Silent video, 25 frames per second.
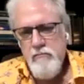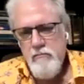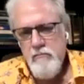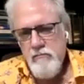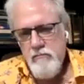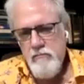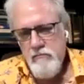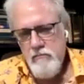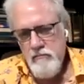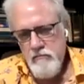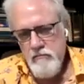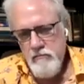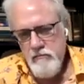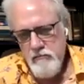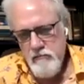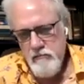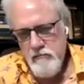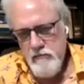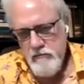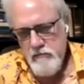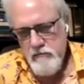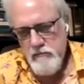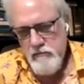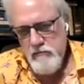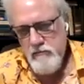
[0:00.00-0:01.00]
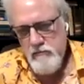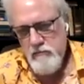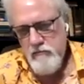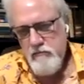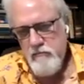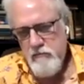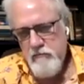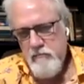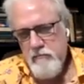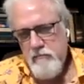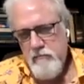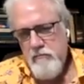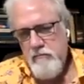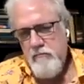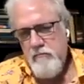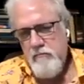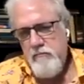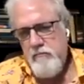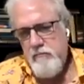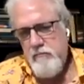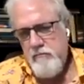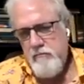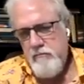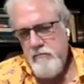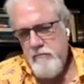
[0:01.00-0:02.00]

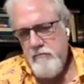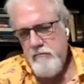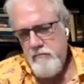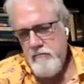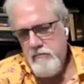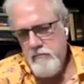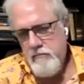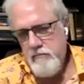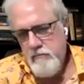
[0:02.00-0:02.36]
No words are spoken by the person on screen.